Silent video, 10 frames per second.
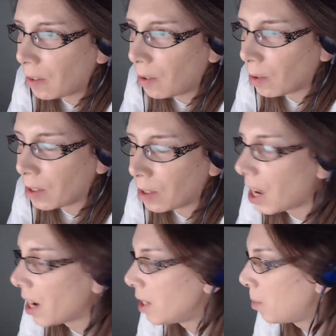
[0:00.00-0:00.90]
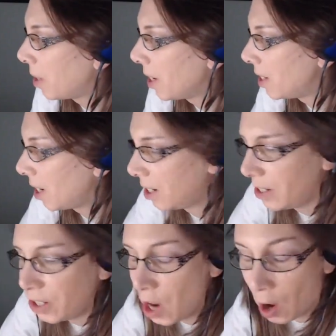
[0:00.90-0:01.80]
rolled the dice, but I did
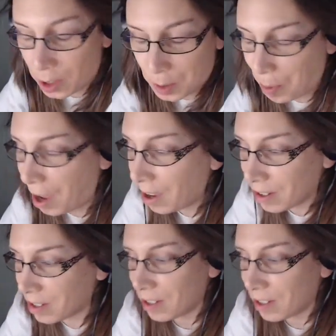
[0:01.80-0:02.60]
not pass.